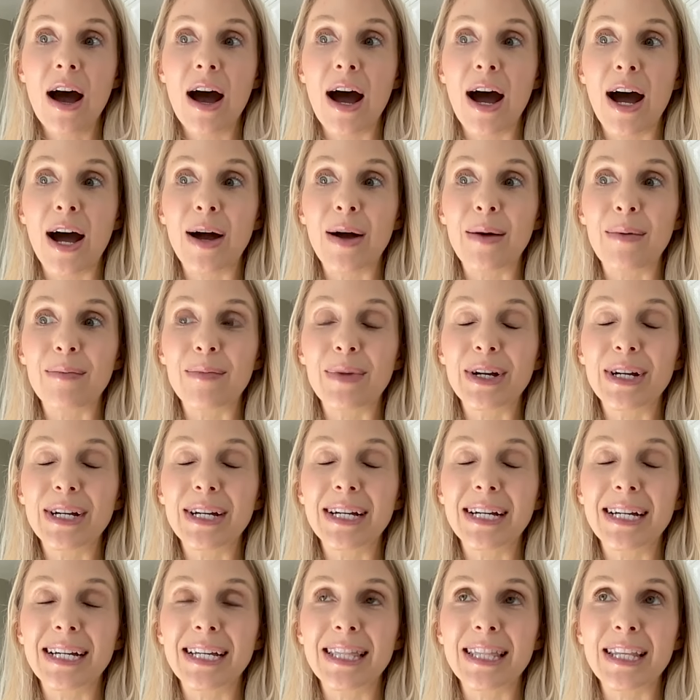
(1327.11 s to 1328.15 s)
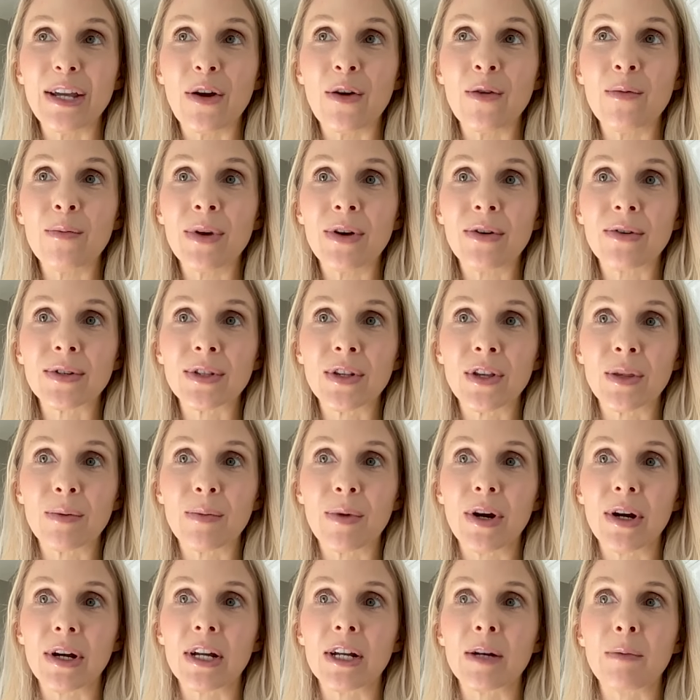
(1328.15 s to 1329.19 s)
Um, the oat milks on the
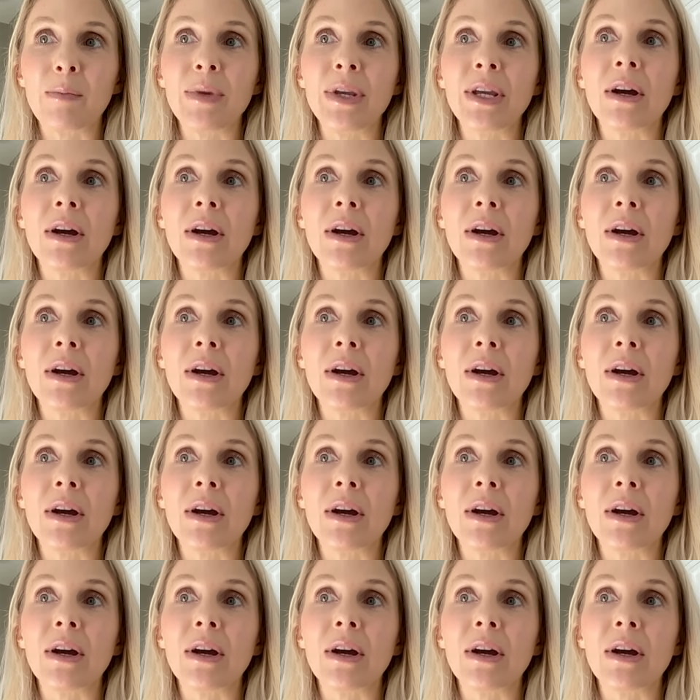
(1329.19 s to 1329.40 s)
market,